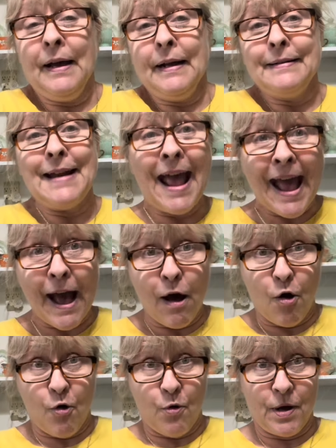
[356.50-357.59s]

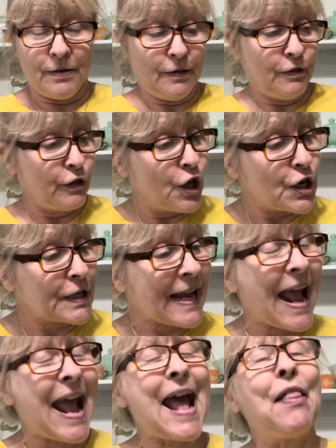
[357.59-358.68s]
Now, look
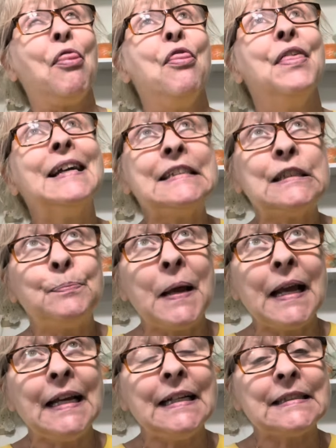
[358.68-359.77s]
at this
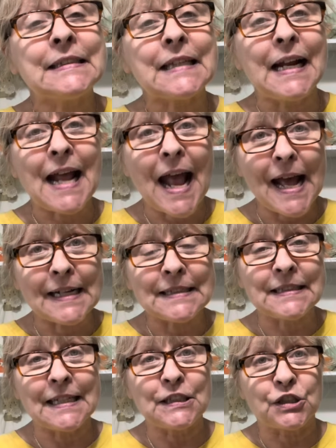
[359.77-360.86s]
piece. It has
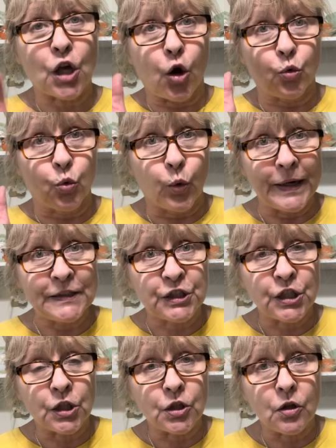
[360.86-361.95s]
its
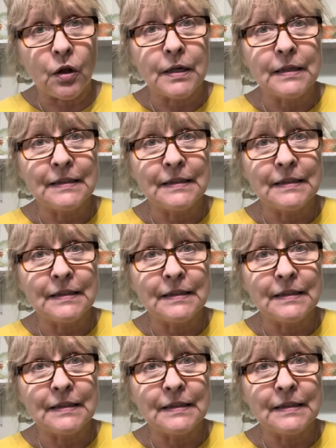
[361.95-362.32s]
original